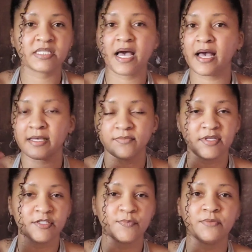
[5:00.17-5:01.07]
time,
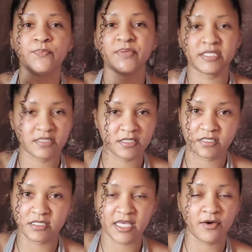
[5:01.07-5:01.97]
there's been
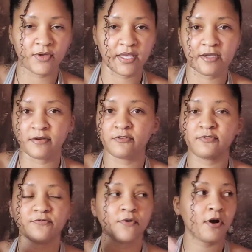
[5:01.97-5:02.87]
businesses out here,
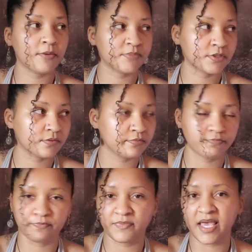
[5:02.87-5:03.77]
farms
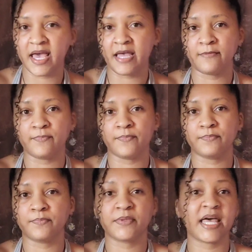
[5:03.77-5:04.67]
that
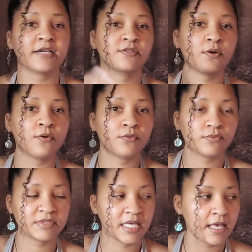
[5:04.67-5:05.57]
blacks
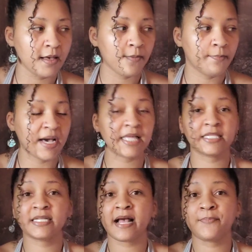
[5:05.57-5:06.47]
owned. My
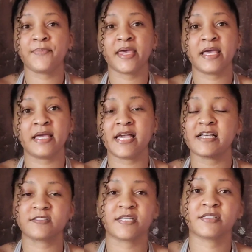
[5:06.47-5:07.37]
Lenape
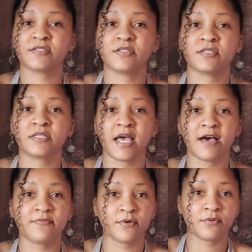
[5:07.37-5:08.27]
ancestors
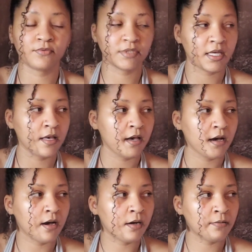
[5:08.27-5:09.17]
have owned.
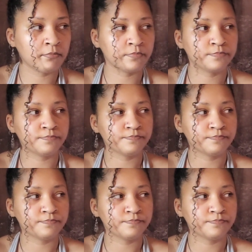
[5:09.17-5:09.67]
Um,